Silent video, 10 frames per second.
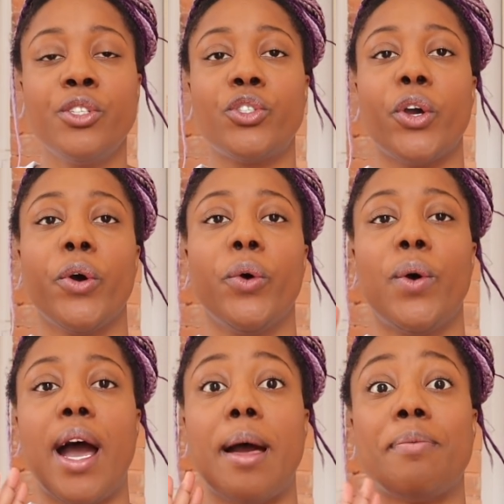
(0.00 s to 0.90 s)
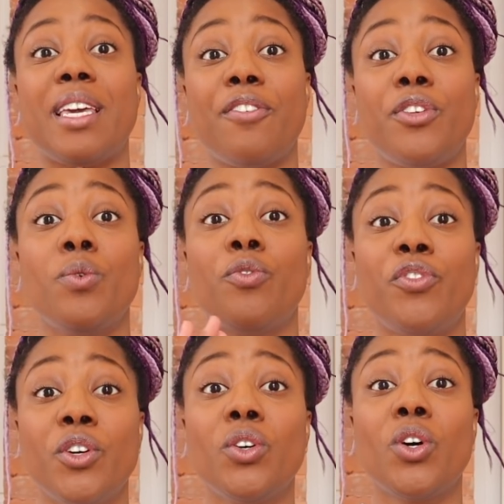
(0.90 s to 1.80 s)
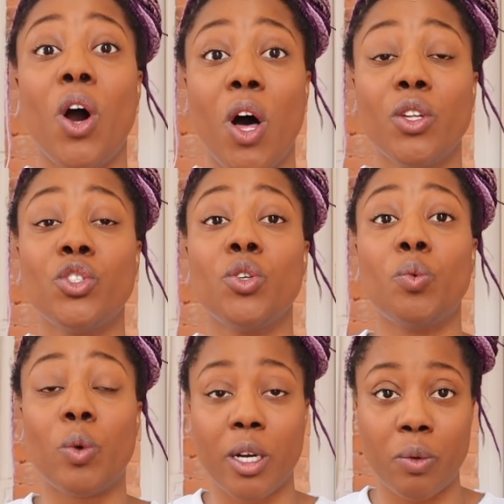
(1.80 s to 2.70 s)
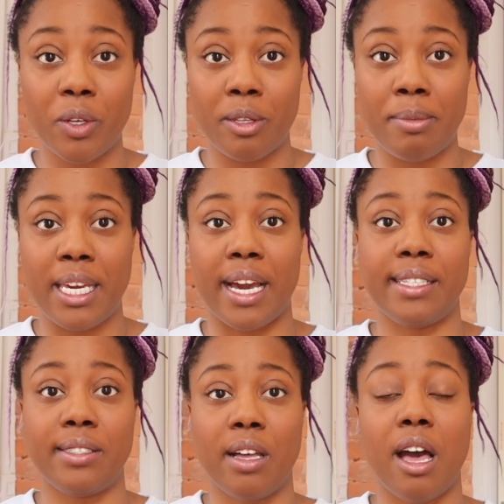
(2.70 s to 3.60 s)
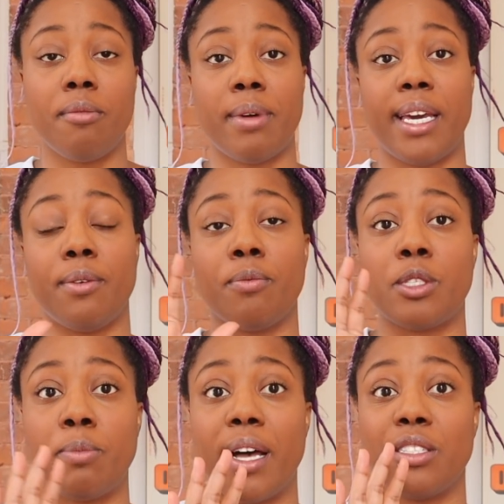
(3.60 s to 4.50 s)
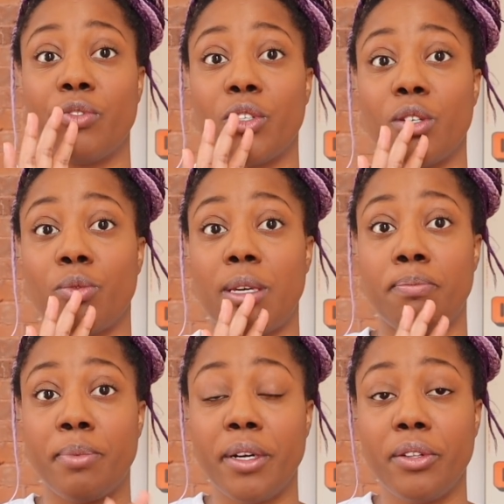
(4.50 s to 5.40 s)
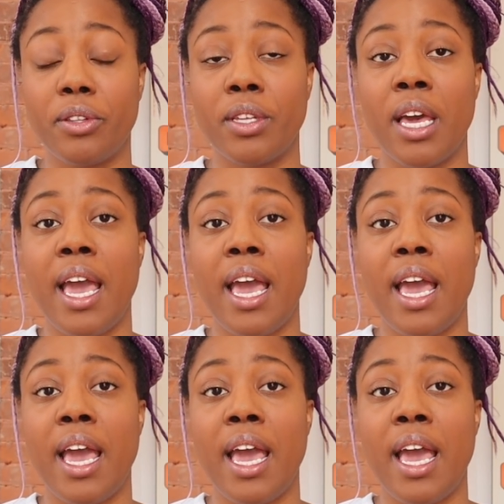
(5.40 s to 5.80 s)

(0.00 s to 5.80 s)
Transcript: So if you feel called to work with me, I still have my spots for the rebirth,